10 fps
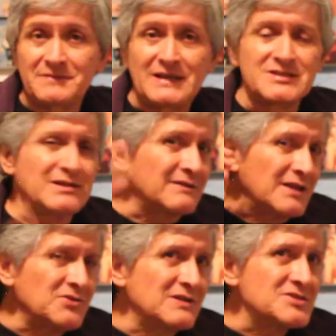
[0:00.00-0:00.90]
that sound,
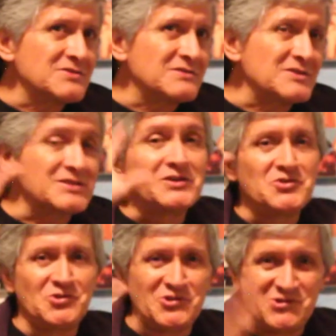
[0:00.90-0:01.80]
and you listen to the sound,
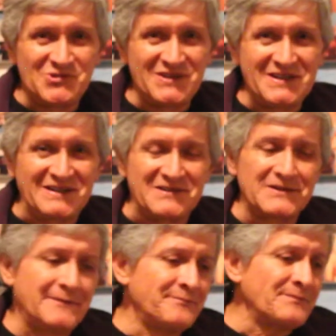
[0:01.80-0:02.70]
you know who they are,
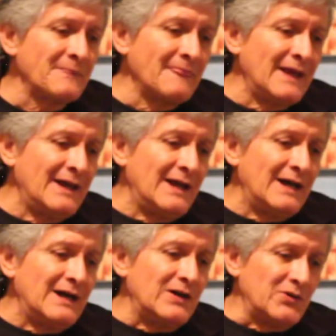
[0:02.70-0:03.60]
right?
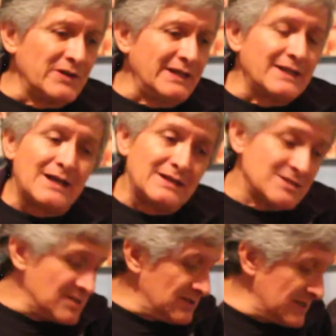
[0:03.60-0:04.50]
Okay, now
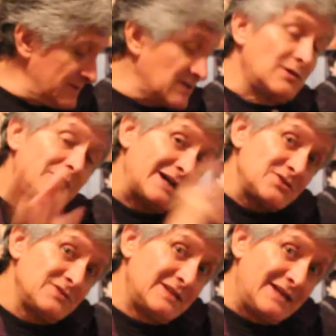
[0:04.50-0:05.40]
let's go back
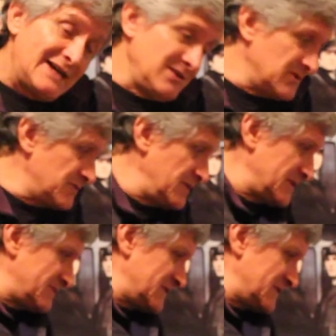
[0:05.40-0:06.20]
to the diode. Remember,